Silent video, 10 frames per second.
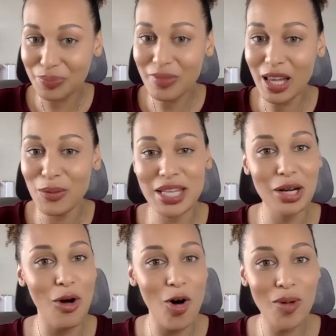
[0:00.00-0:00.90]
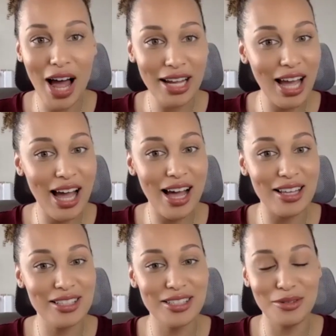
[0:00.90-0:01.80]
It was like an all black
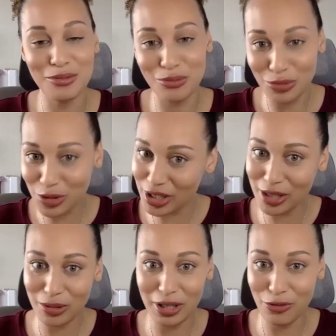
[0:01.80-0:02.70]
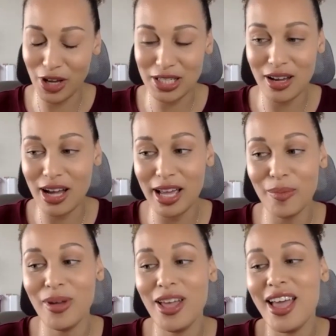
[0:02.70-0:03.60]
cast, really, really fun
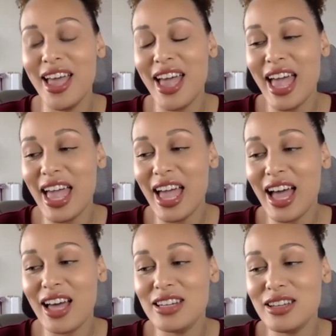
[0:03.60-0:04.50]
time. And